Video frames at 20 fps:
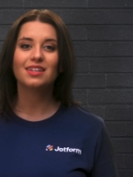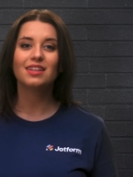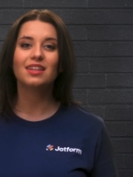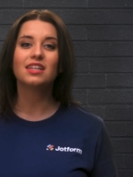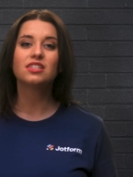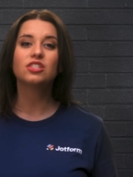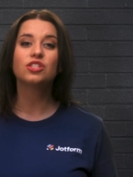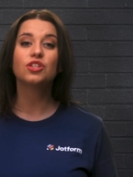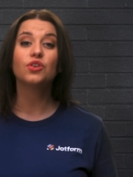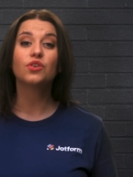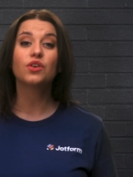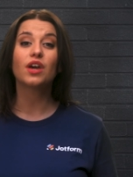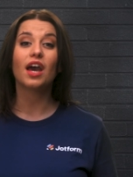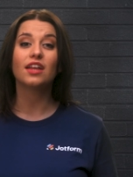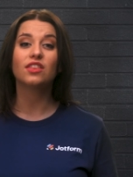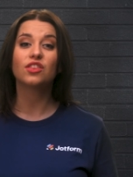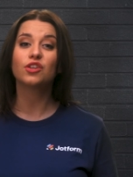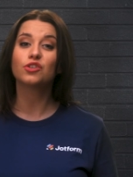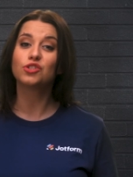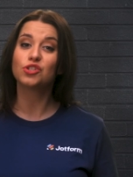let's look
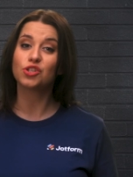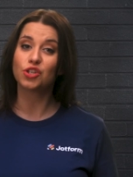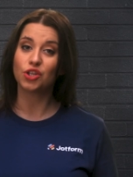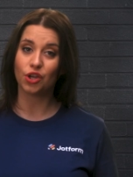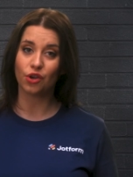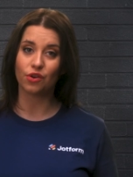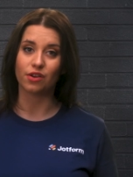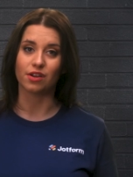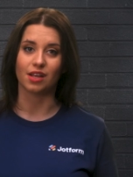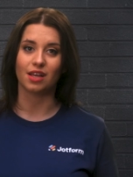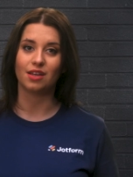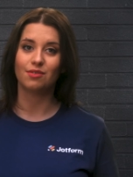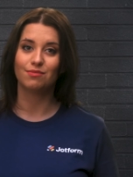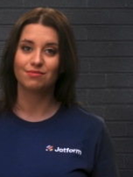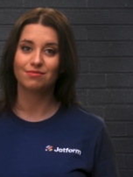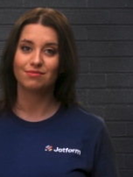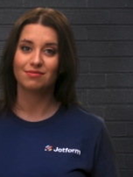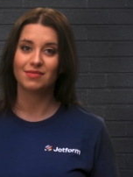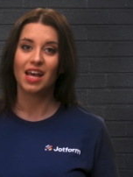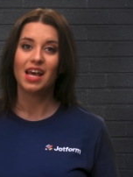at their security.
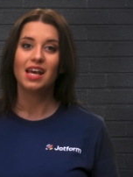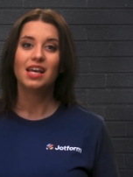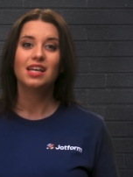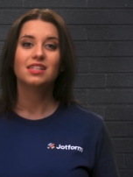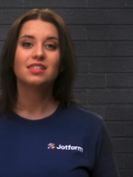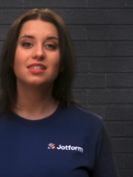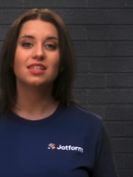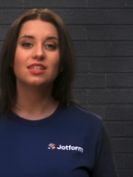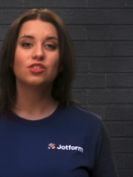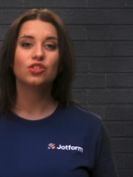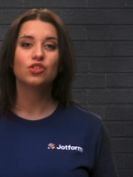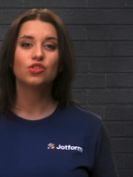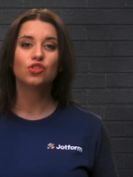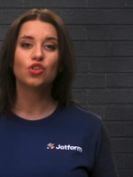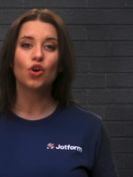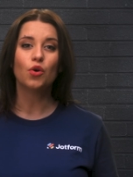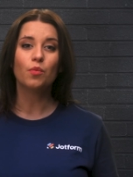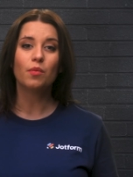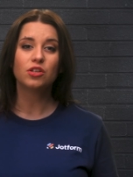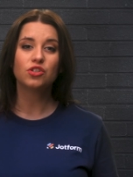Since
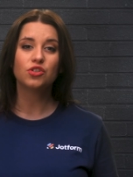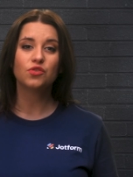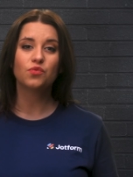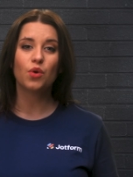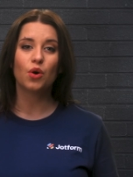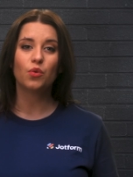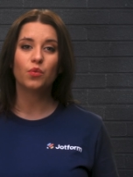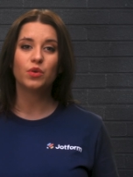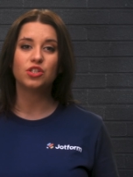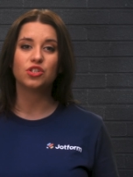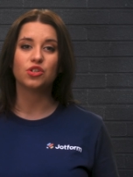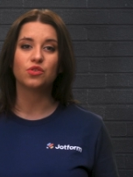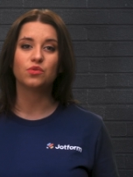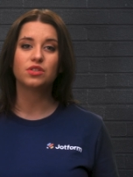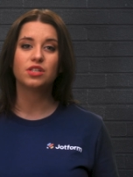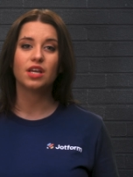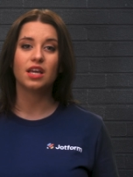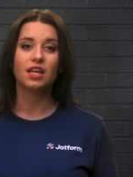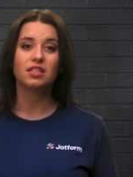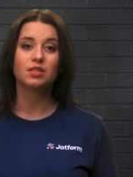so much of what we do
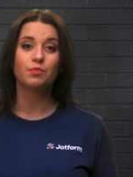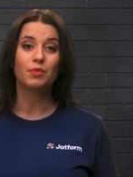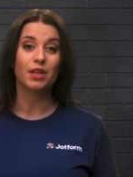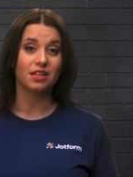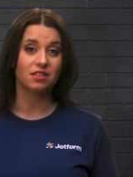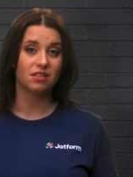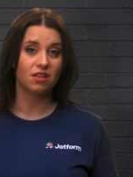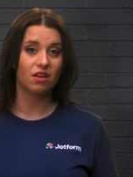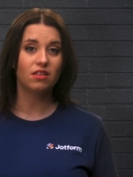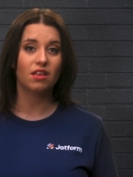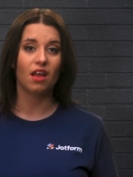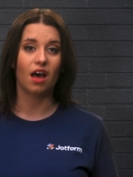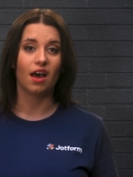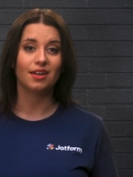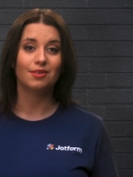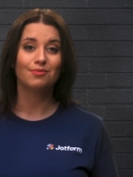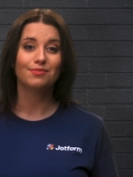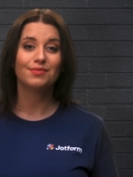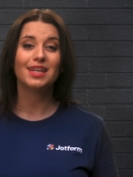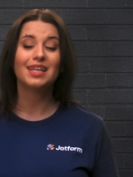takes place
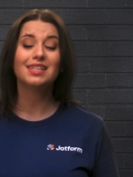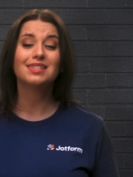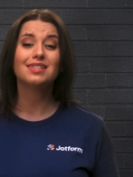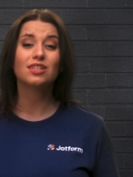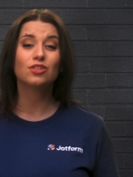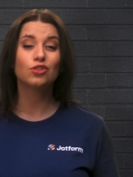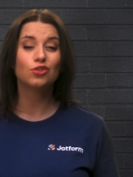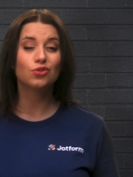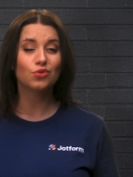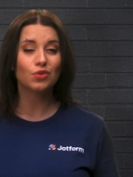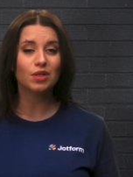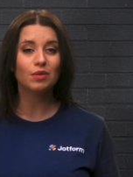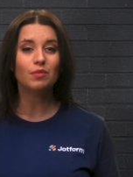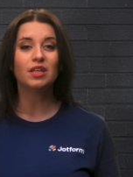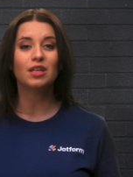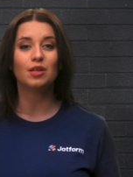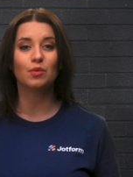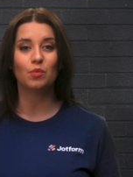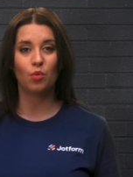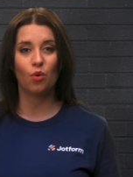online, it's
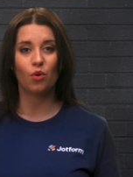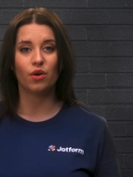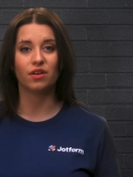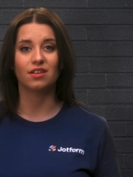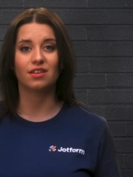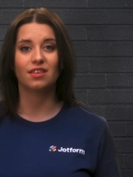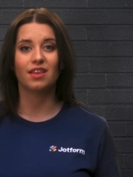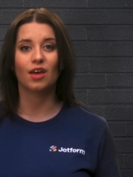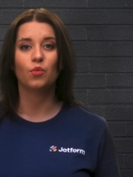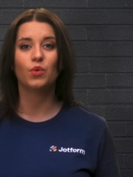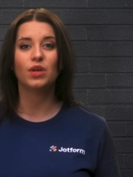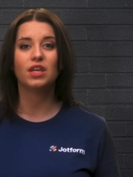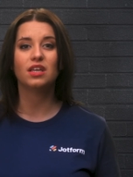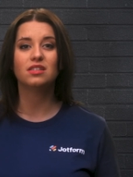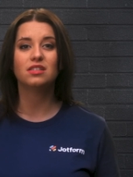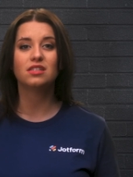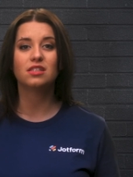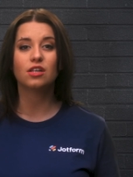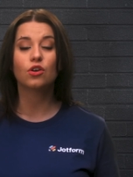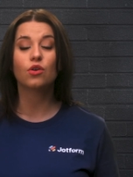extremely important that we
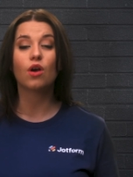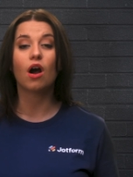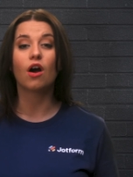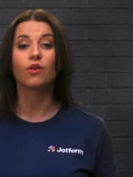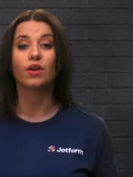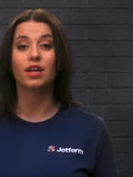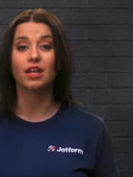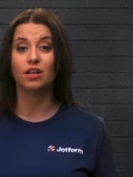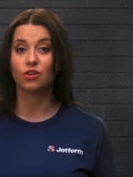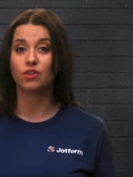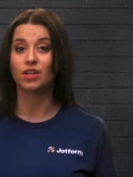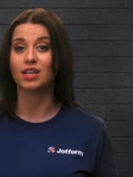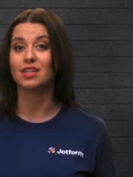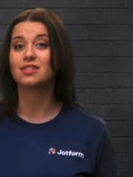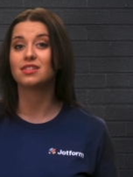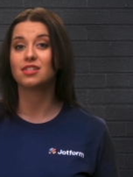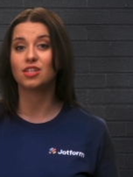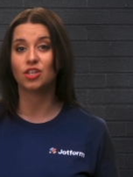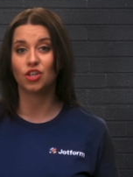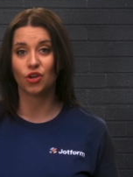consider our
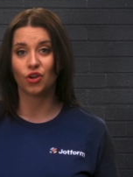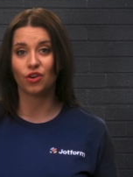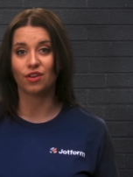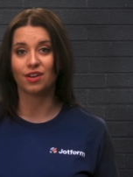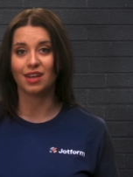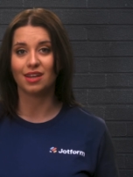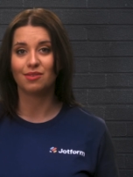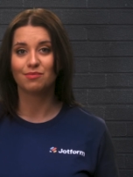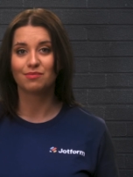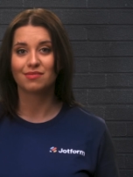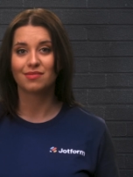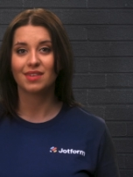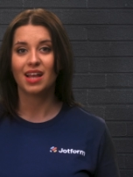internet security.